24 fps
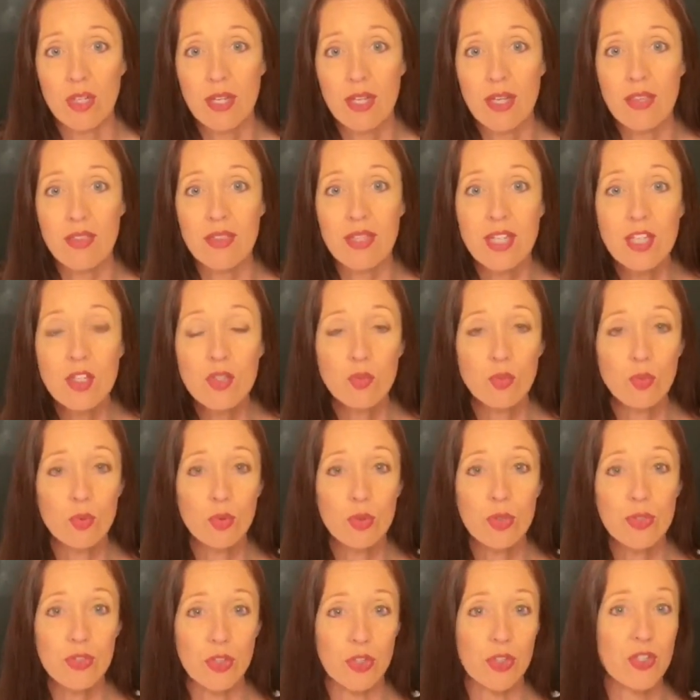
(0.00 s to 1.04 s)
These
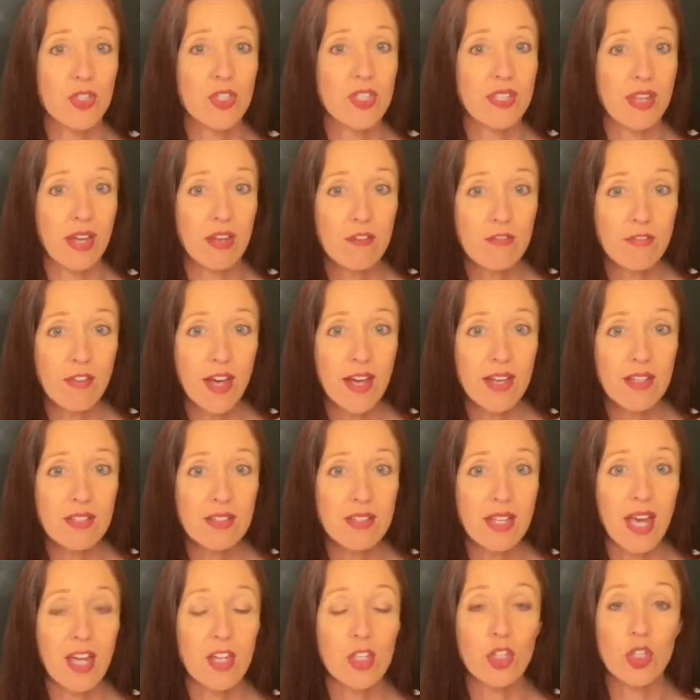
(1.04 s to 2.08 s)
rules are steadfast
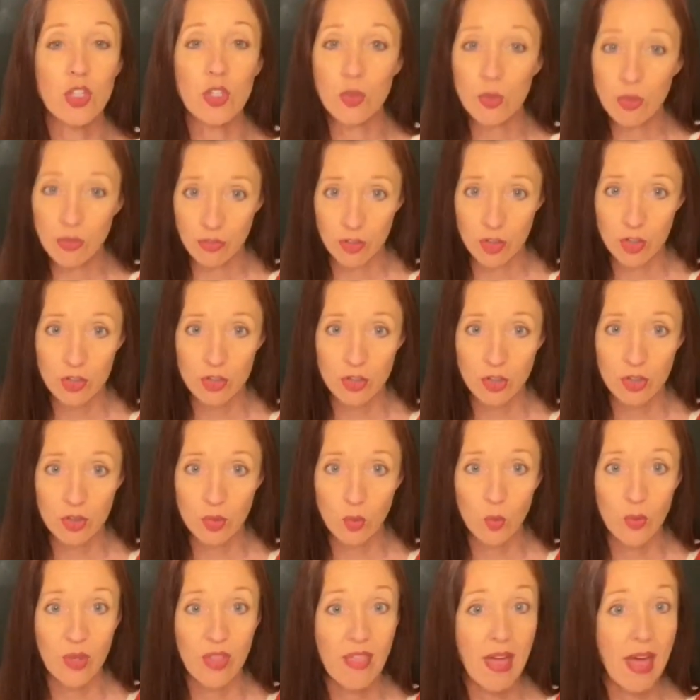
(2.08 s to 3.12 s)
and universal
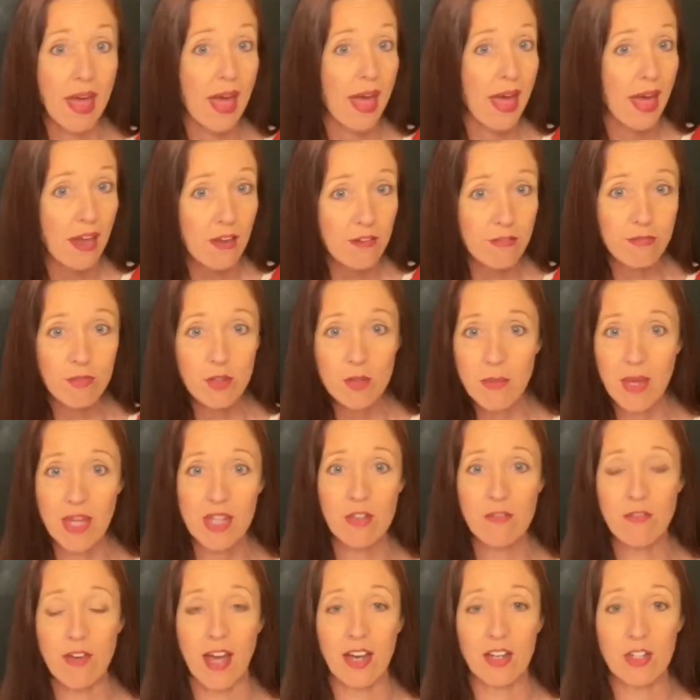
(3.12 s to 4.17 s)
with every
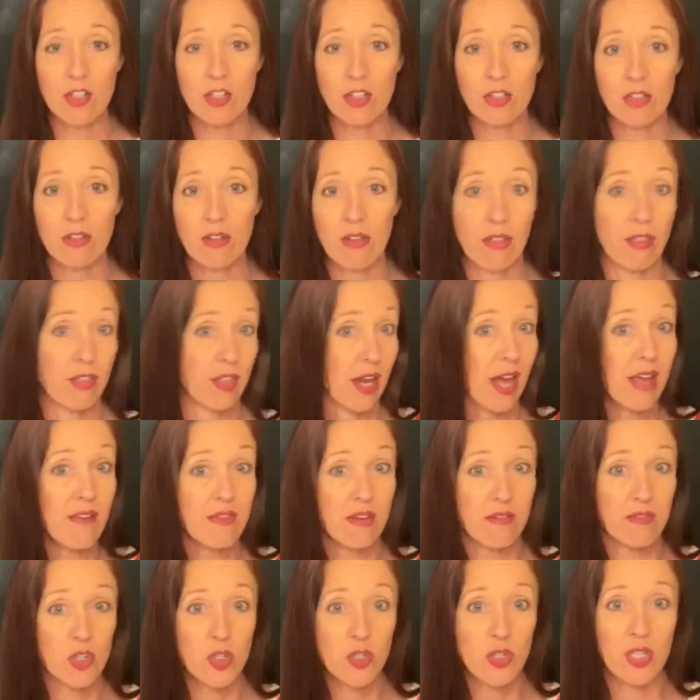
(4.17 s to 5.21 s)
manufacturer that I've
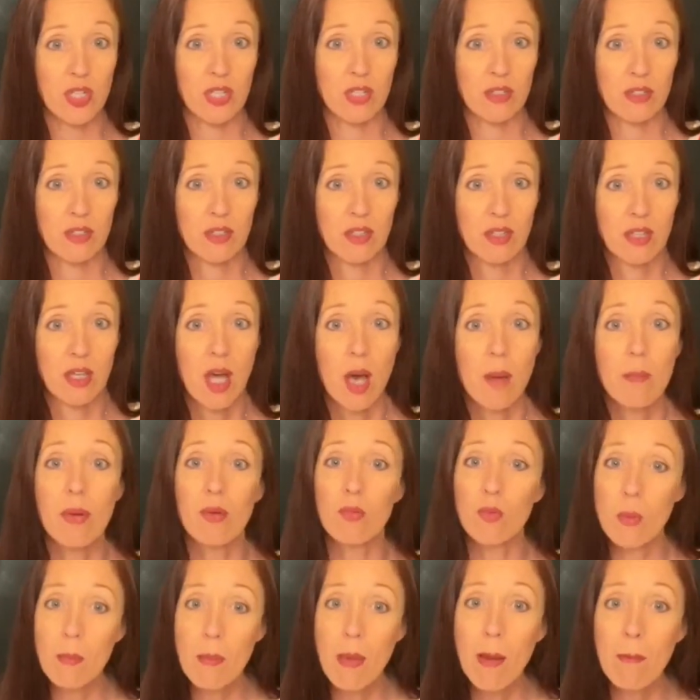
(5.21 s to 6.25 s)
ever seen. But
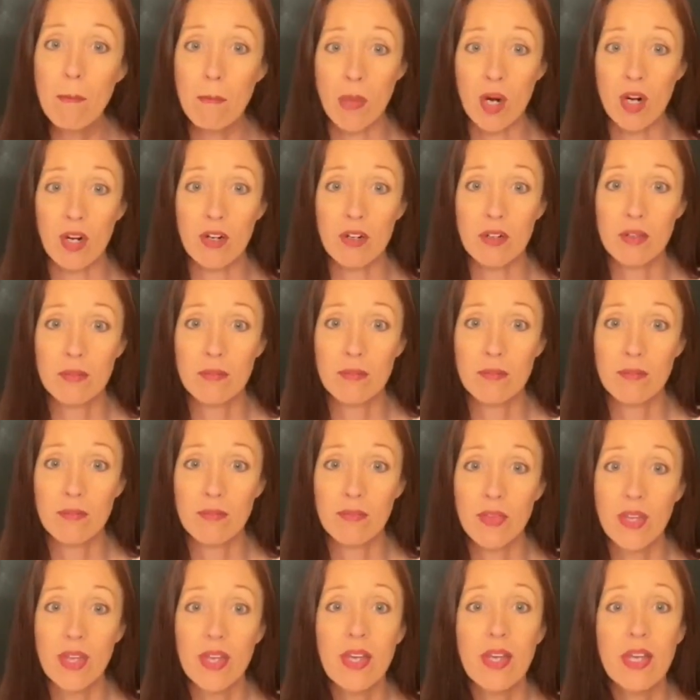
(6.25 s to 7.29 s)
remember,
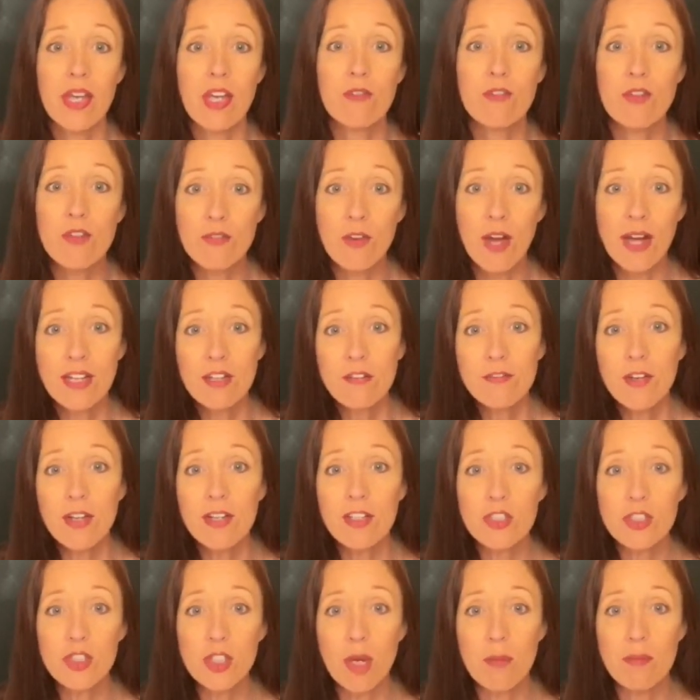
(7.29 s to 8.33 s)
if you find a
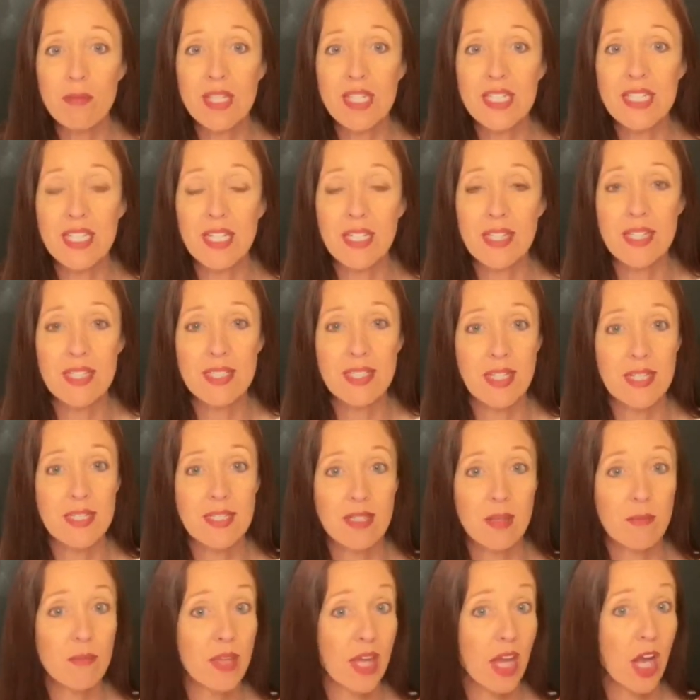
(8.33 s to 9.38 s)
Firestop detail that says
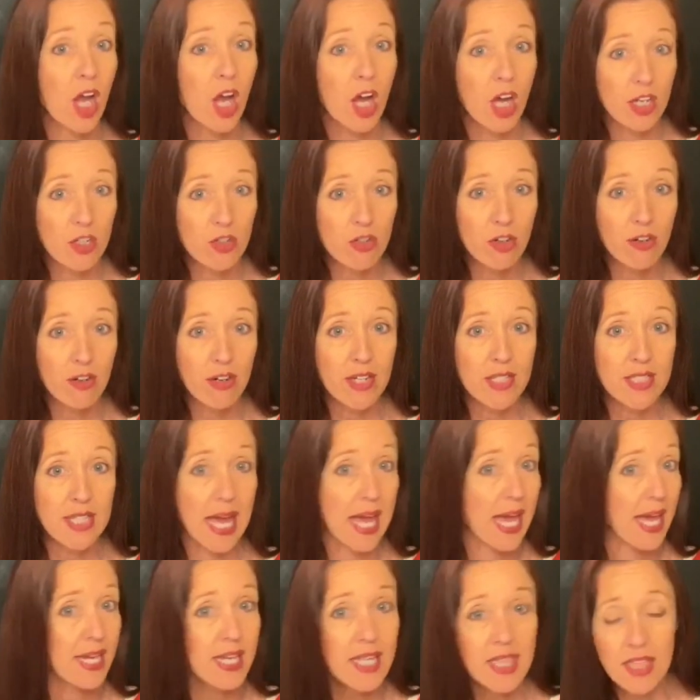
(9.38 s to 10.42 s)
something contrary to
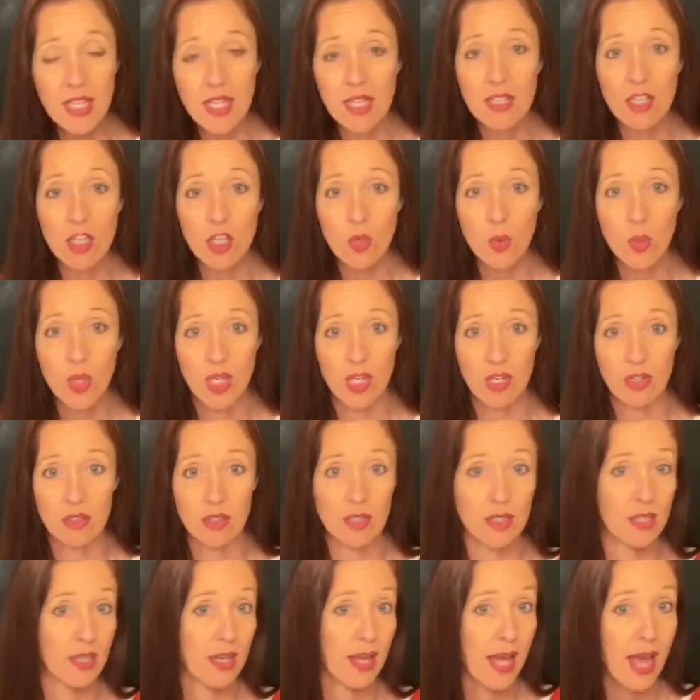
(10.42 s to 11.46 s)
anything that you hear
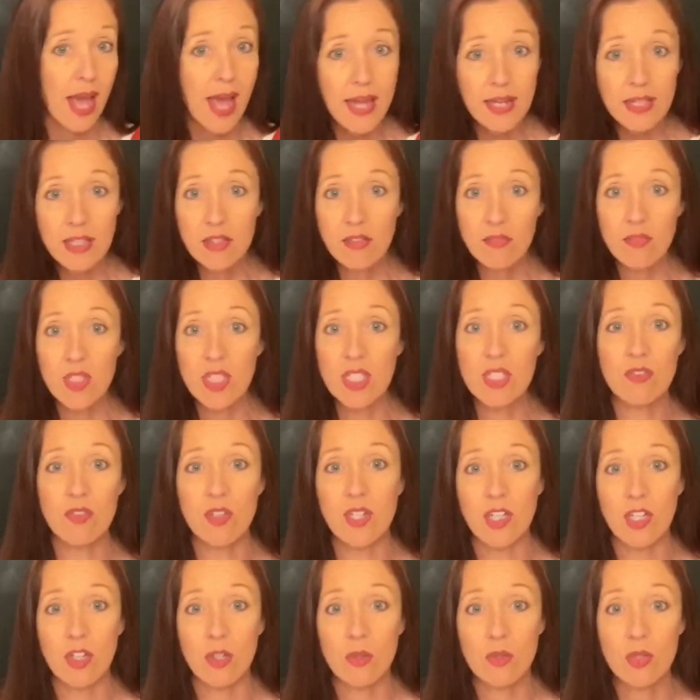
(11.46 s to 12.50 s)
in any of these
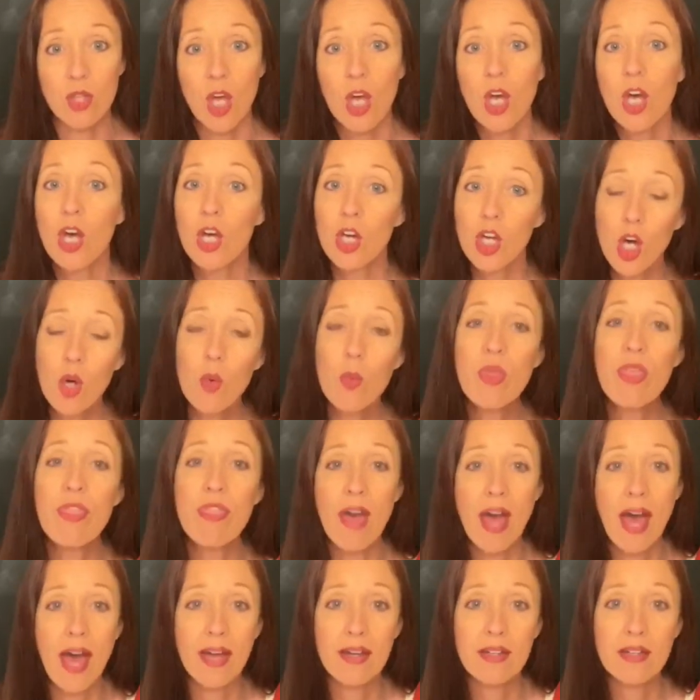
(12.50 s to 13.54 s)
videos, go with
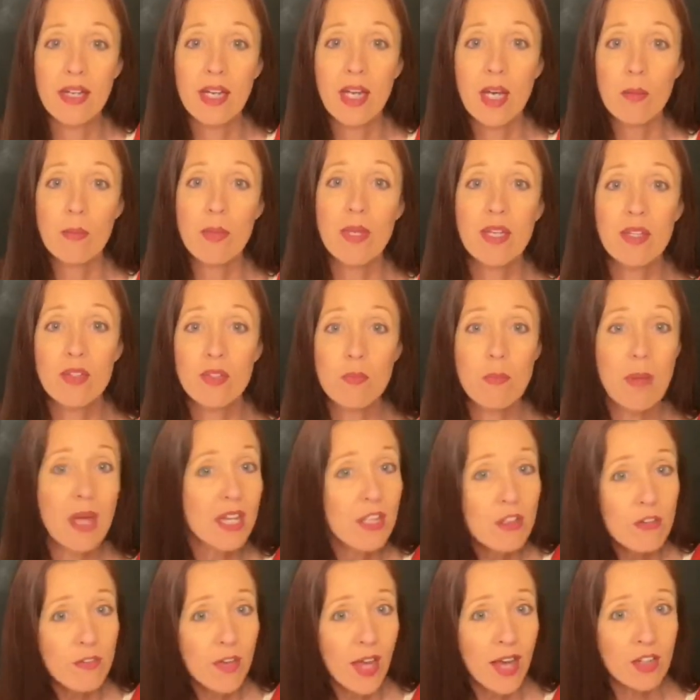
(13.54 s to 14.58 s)
that, because
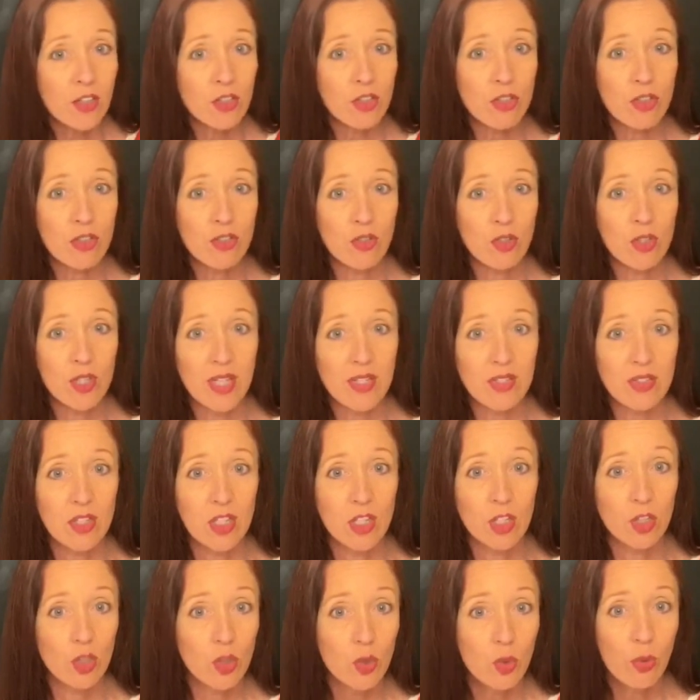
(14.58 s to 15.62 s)
manufacturers are
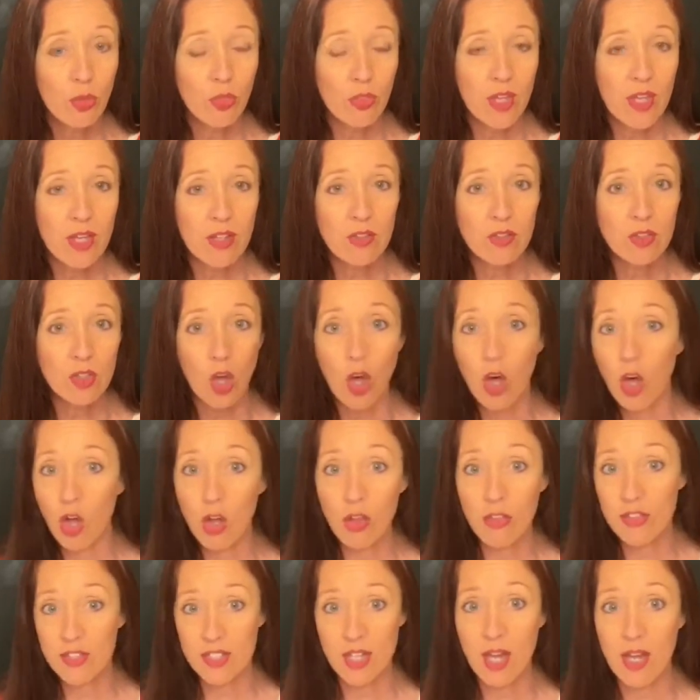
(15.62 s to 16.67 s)
testing new things all
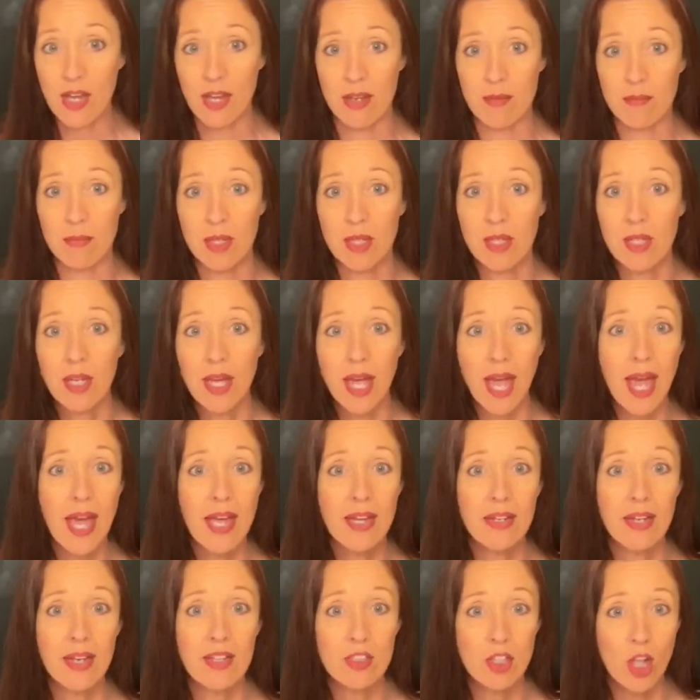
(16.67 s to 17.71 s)
the time. And
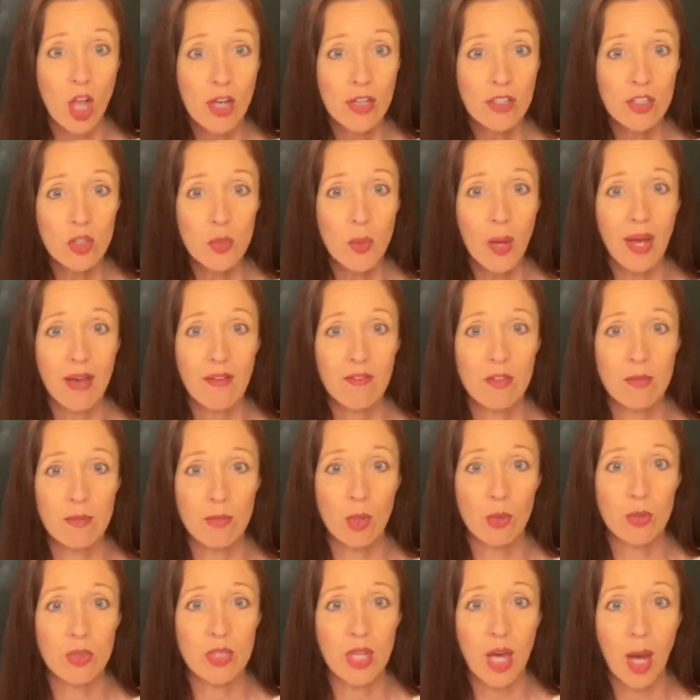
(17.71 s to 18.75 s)
as long as you have the
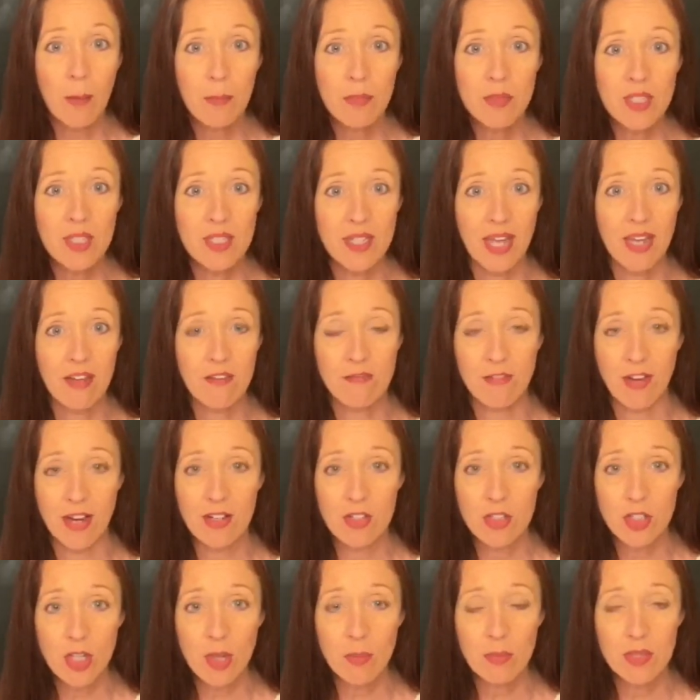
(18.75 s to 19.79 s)
most up-to-date
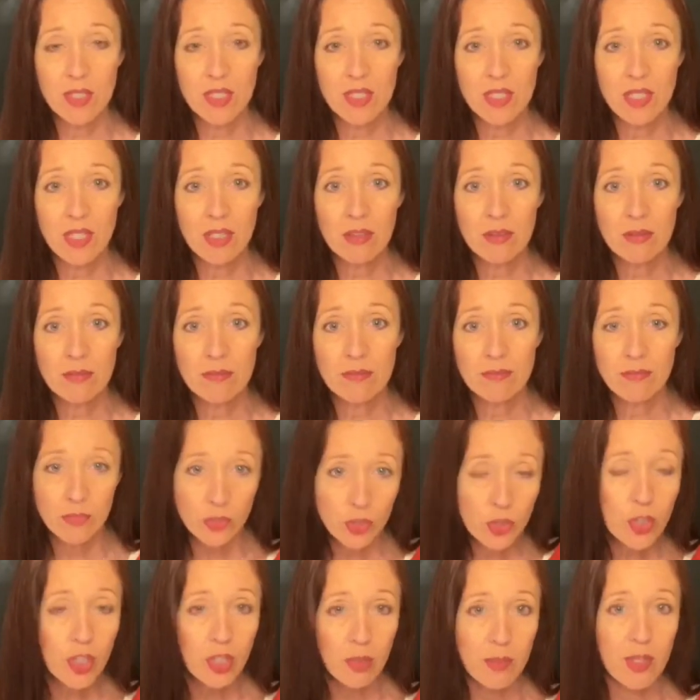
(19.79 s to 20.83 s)
Firestop detail, you're
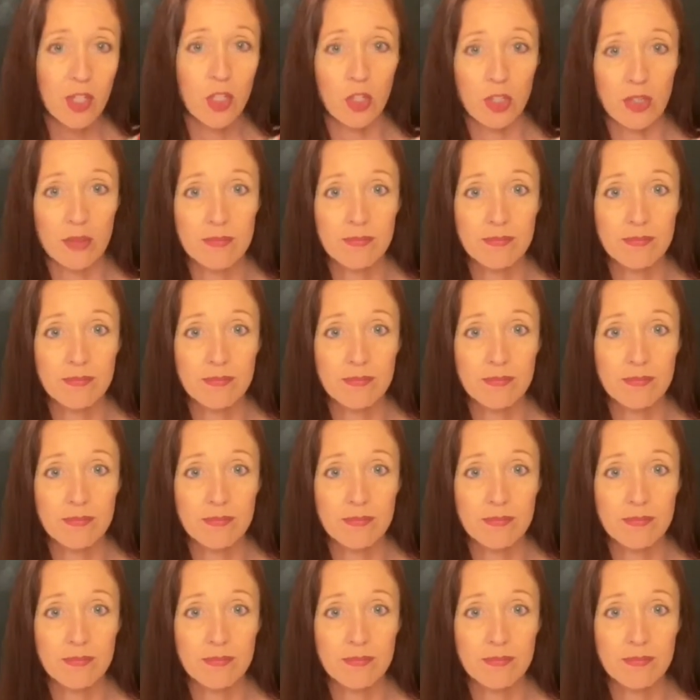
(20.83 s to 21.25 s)
going to be good.